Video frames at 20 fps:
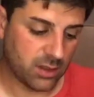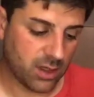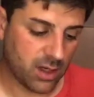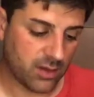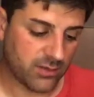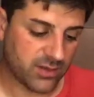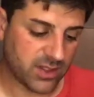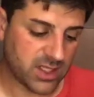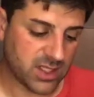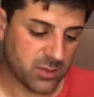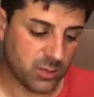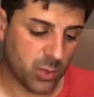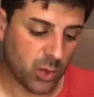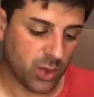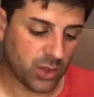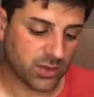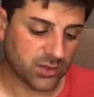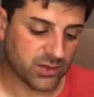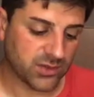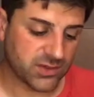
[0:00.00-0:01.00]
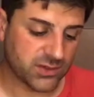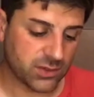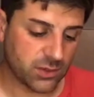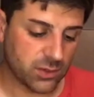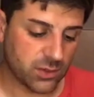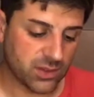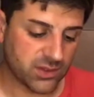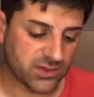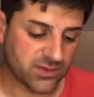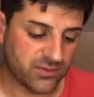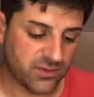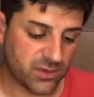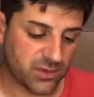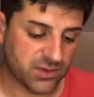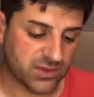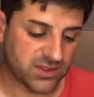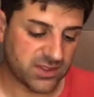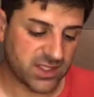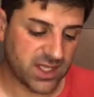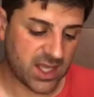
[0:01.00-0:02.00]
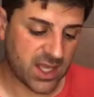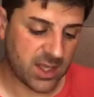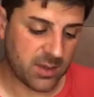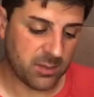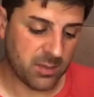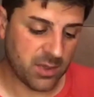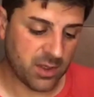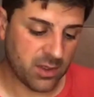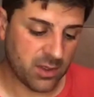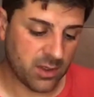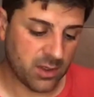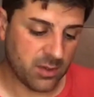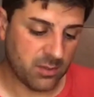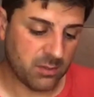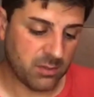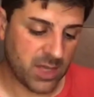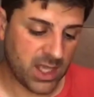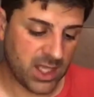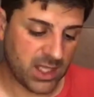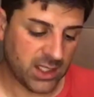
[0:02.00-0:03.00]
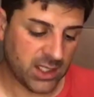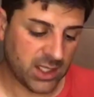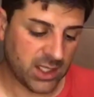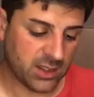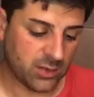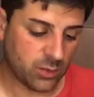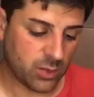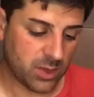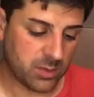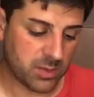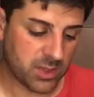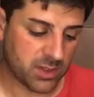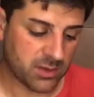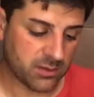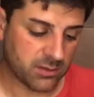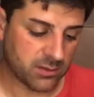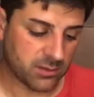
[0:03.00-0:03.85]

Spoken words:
are the immortal souls of those same men and women.